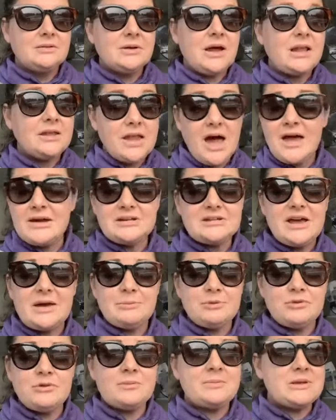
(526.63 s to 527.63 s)
A lot of
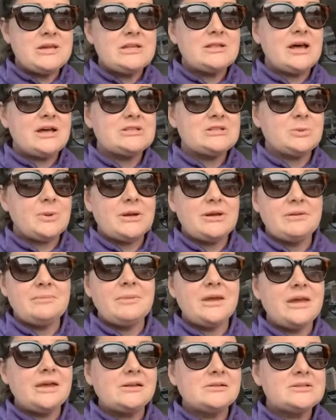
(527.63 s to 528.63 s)
times for me, that's what it
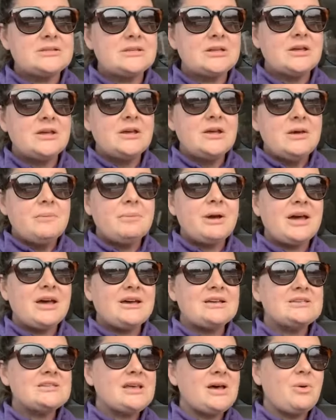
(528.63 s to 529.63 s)
means,
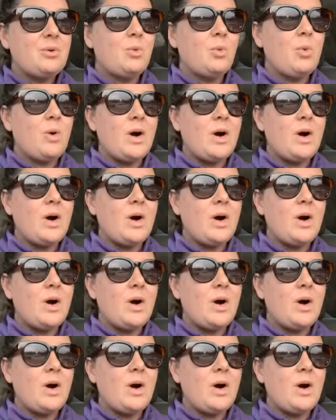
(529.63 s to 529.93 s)
because I'm